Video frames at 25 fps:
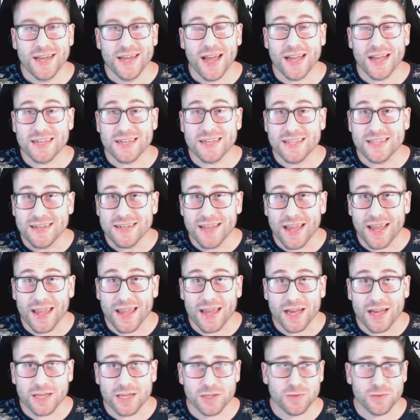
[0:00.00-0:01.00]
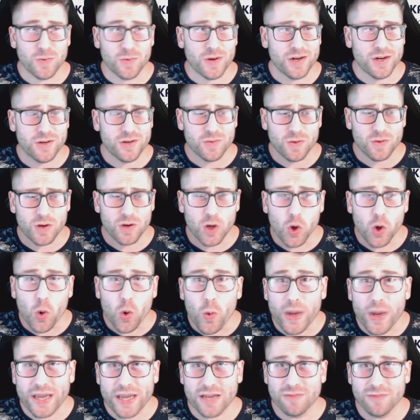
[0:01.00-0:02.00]
and today I just want to do a
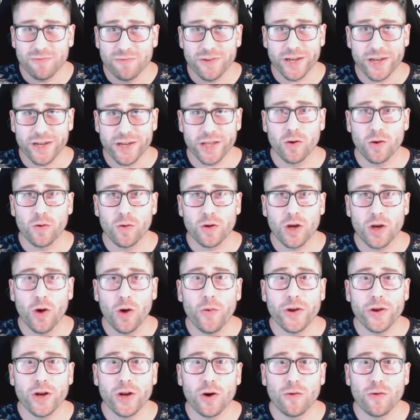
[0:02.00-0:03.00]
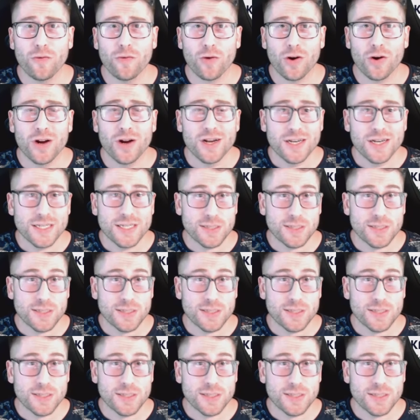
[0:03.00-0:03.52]
quick video going over